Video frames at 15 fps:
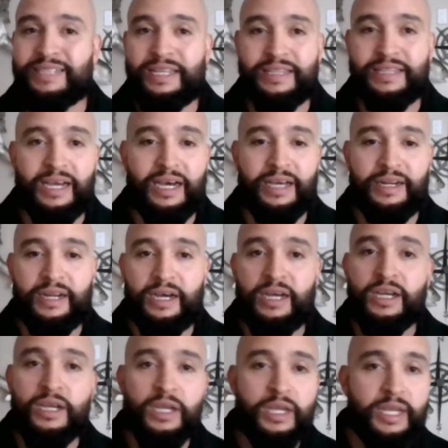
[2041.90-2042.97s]
Santa Ana,
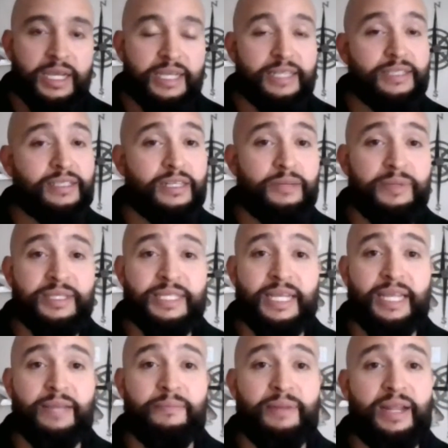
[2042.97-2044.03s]
is going to be
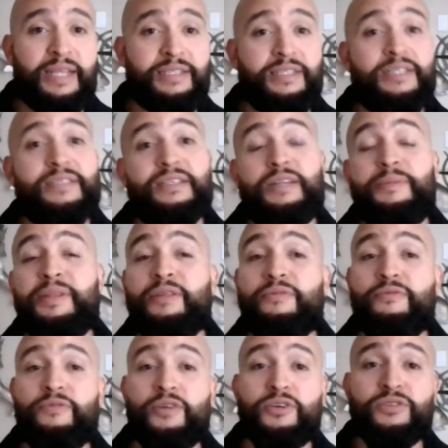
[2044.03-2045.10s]
taking place, and it's going to be the
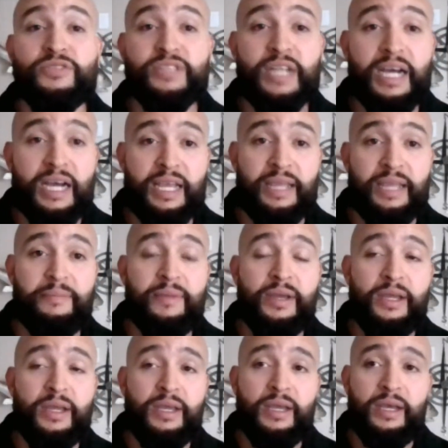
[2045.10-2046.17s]
first time
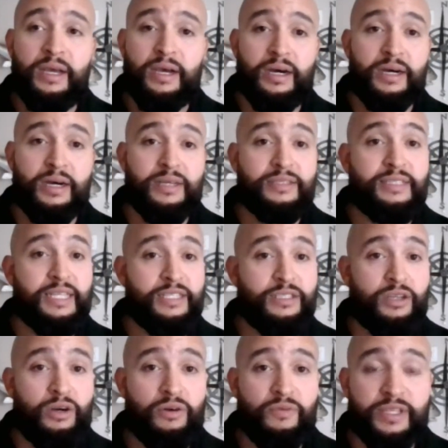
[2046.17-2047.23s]
since
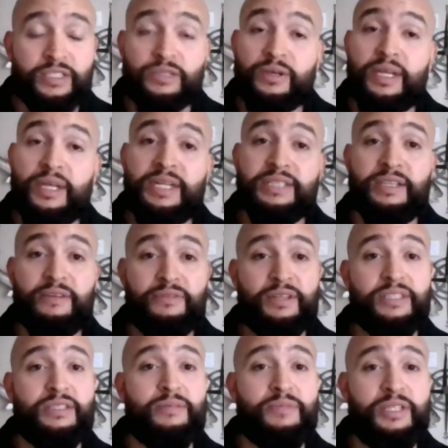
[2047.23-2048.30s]
COVID. So that is
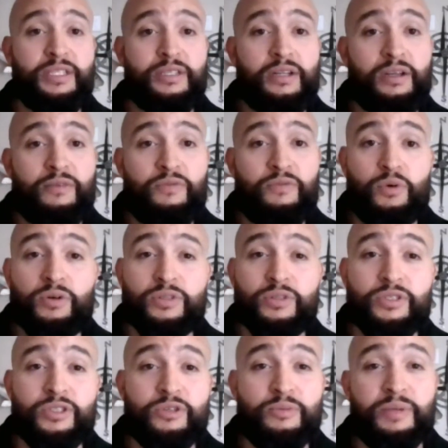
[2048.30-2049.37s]
definitely something to look forward
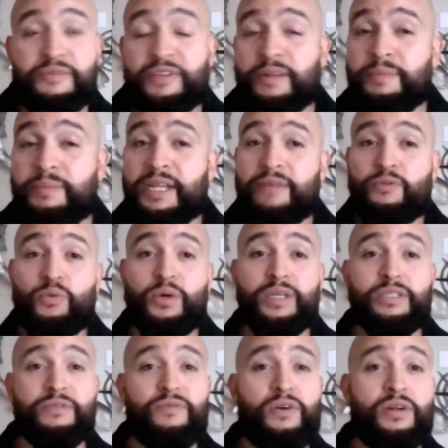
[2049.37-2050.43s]
to. But if anybody ever
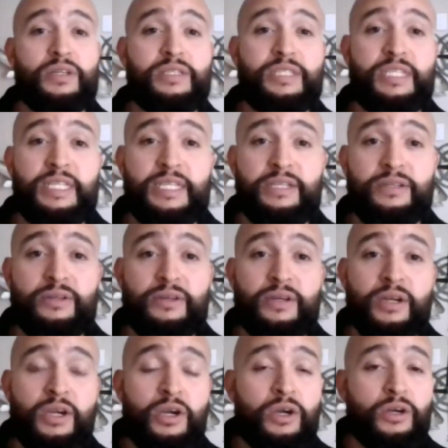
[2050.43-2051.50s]
wanted to
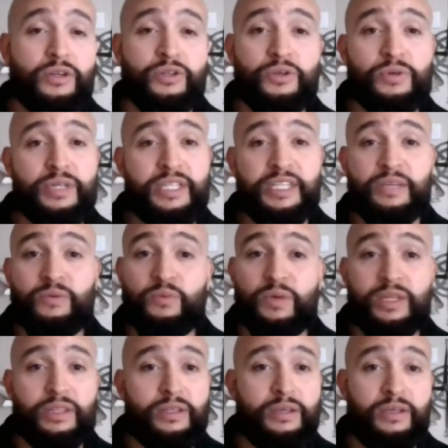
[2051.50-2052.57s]
volunteer or do anything
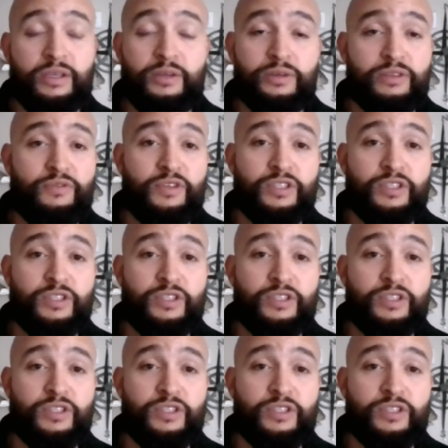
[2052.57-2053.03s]
with the U.S.